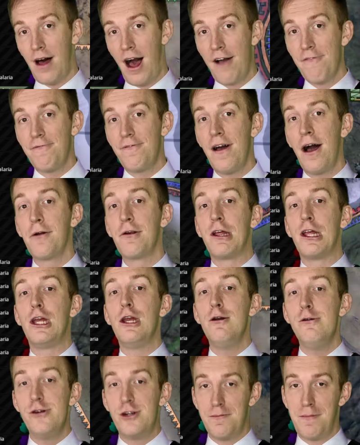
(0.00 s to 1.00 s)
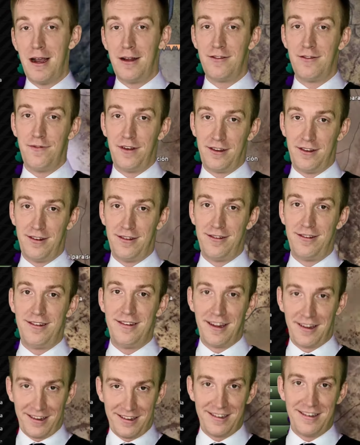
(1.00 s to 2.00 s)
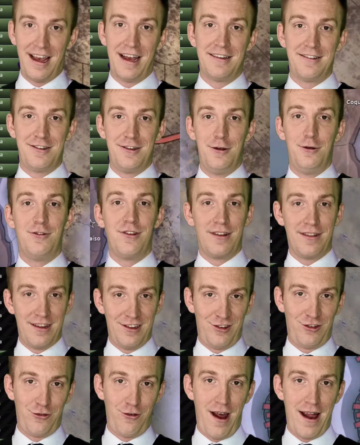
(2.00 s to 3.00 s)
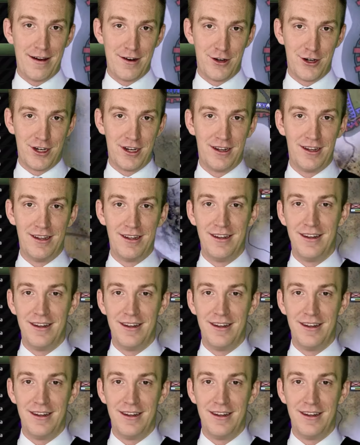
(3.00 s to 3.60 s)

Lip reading: I've found huge amounts of success using this strategy.